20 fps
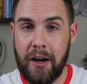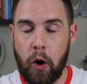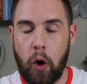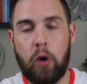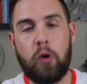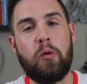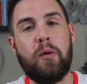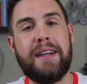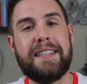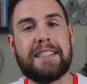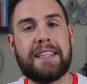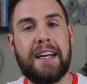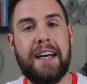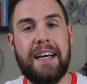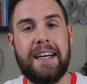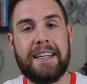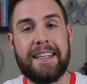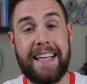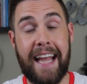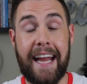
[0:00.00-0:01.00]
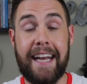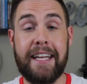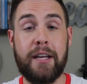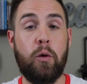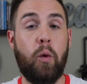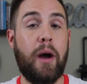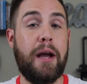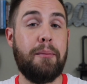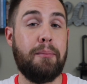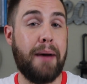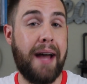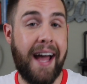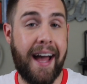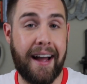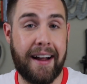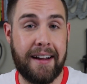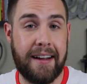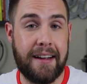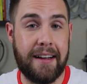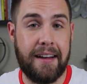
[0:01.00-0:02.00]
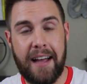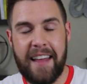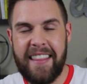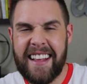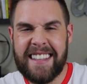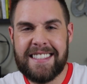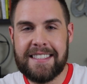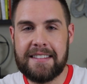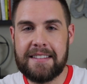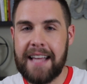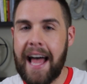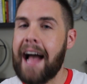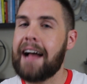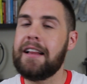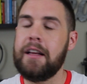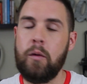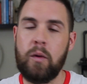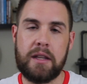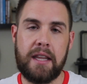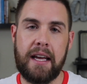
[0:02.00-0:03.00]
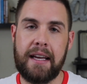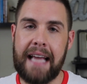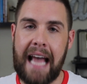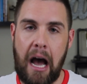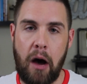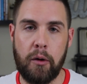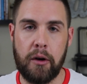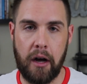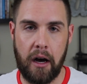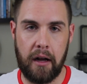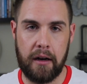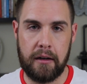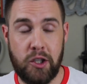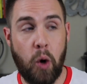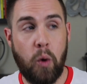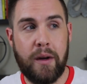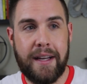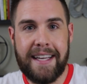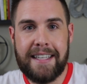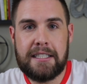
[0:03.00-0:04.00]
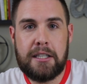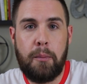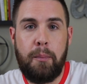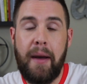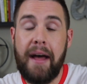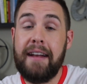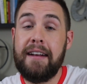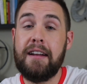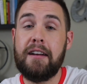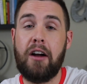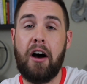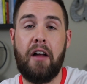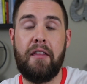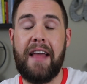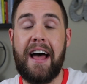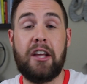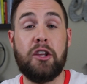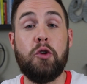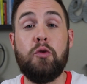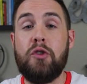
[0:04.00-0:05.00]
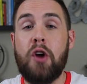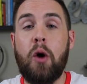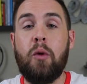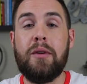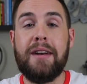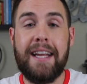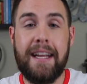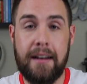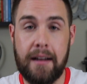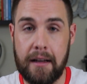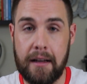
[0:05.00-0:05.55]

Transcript: or risk gaining weight back. And that's exactly what they count on. Don't get dependent on that. You don't need